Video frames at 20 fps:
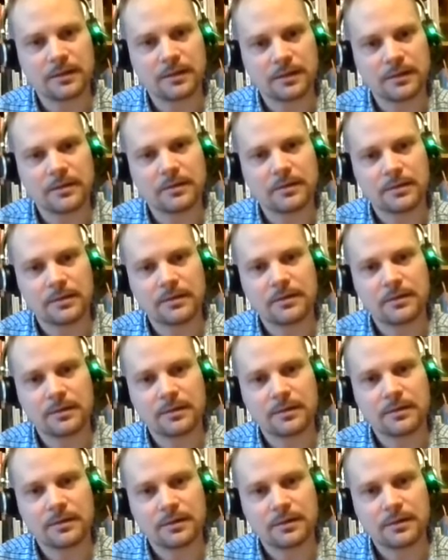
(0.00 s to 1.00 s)

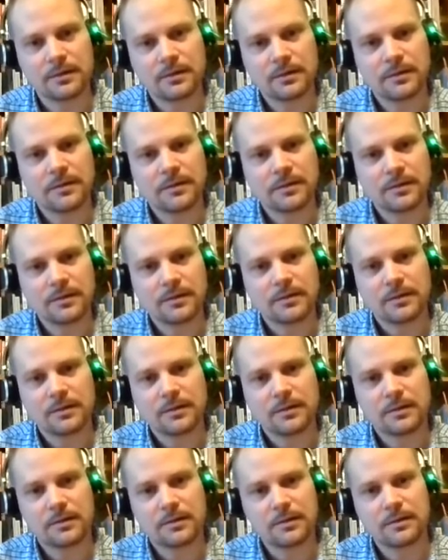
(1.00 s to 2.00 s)

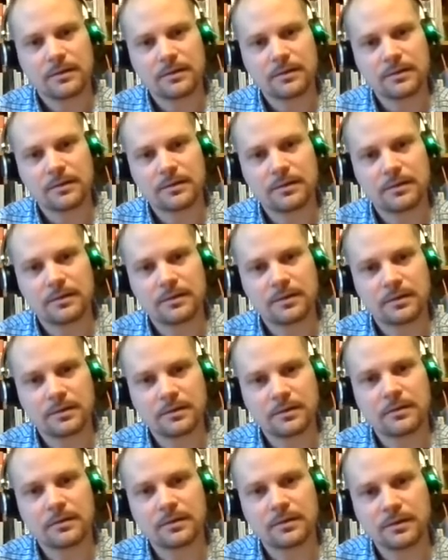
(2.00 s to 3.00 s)

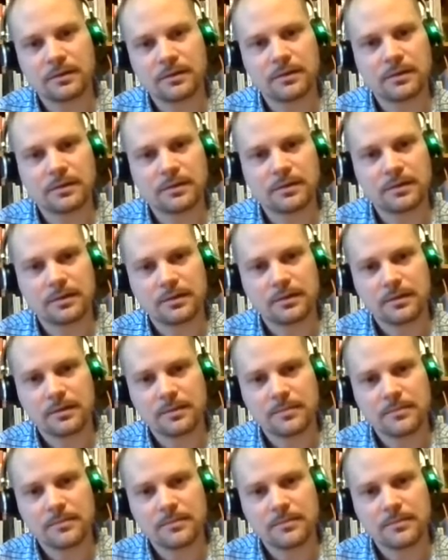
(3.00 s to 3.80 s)
No words are spoken by the person on screen.